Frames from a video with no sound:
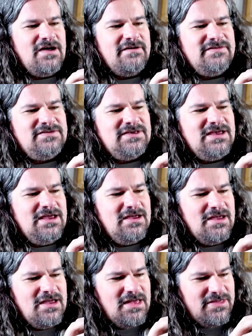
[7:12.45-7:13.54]
Obviously,
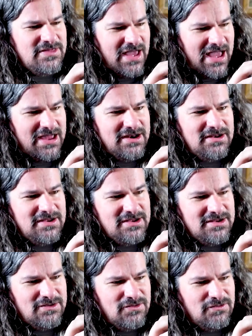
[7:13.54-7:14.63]
the head
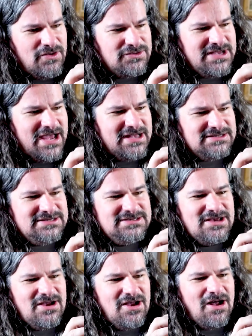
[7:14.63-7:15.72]
rotates.
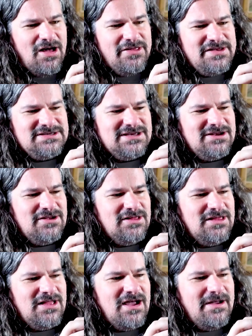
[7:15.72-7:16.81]
All these
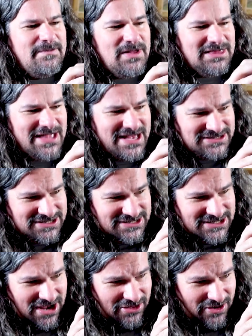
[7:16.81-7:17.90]
little lenses
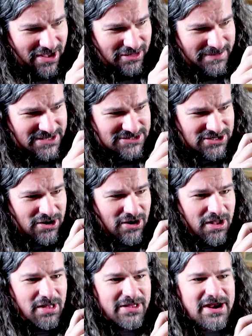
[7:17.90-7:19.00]
and other elements are
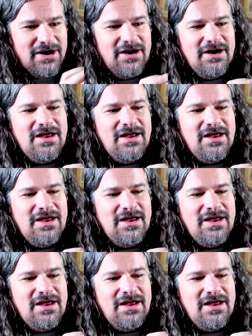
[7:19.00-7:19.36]
all here.